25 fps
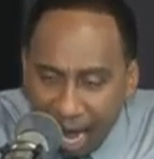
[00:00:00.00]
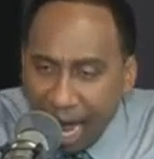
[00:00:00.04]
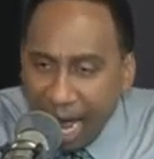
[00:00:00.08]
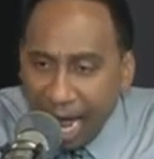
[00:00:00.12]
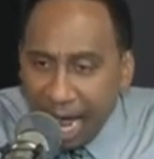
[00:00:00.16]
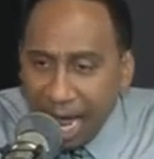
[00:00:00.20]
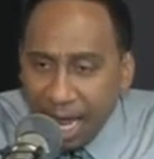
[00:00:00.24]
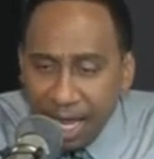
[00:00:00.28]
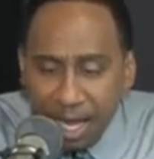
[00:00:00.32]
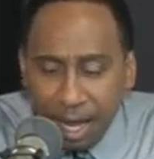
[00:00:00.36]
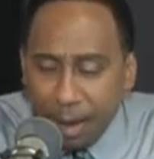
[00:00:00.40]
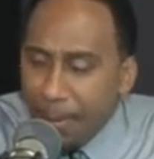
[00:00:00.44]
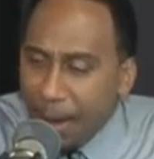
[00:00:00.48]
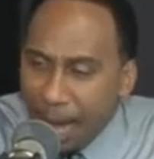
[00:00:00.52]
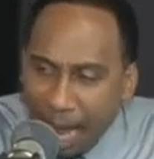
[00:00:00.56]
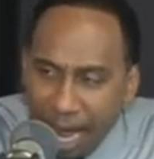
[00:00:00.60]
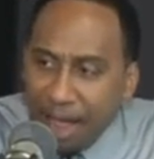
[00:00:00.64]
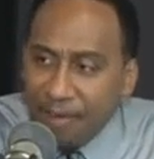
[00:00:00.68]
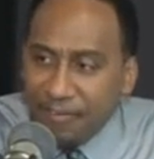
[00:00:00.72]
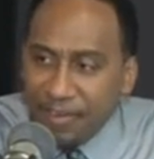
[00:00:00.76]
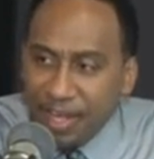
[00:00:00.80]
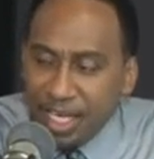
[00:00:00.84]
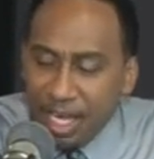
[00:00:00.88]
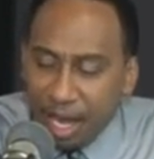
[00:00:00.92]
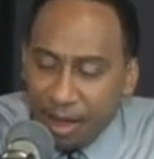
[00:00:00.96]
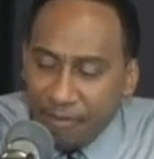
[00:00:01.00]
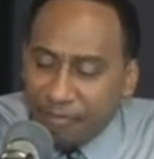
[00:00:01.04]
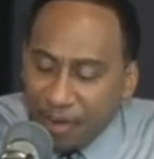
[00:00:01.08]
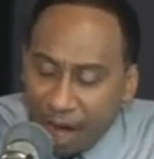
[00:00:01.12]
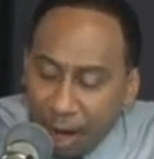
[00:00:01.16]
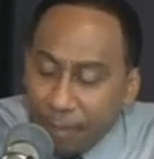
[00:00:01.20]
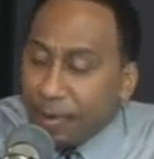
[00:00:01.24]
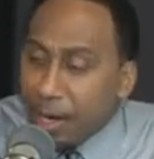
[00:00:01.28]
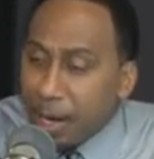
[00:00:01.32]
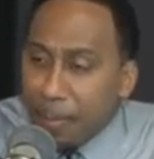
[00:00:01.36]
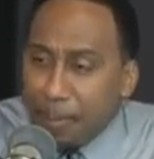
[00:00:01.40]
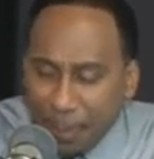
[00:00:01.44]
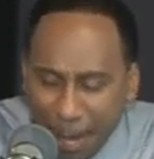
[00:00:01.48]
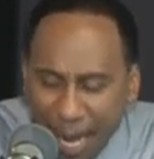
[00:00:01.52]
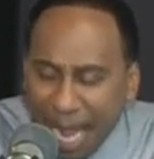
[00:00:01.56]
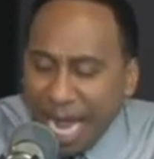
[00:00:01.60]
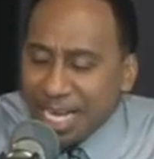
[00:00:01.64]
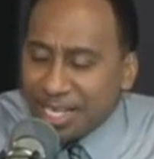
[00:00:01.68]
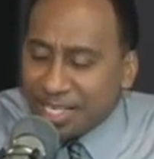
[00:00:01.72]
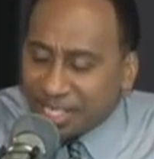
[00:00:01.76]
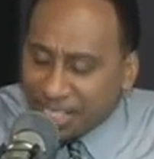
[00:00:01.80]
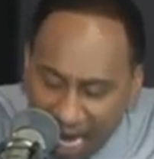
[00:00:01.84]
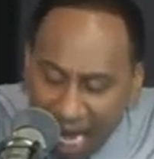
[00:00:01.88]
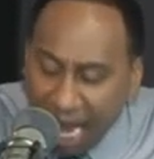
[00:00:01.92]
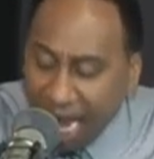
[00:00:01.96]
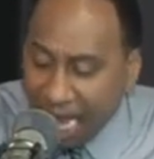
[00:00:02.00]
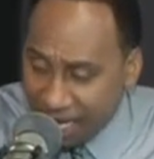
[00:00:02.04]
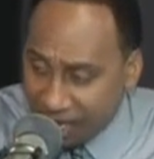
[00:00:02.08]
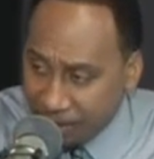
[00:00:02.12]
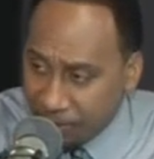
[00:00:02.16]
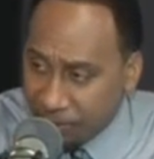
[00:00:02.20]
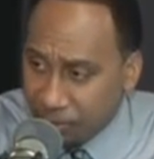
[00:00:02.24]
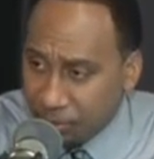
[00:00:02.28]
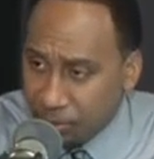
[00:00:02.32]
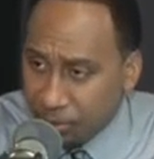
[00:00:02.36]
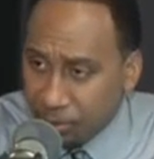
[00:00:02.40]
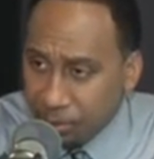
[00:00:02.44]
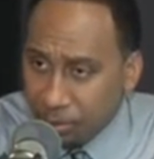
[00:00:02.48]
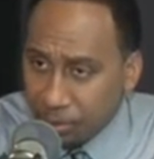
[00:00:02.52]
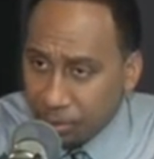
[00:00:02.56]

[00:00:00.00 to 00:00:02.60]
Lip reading: I am having a very bad day.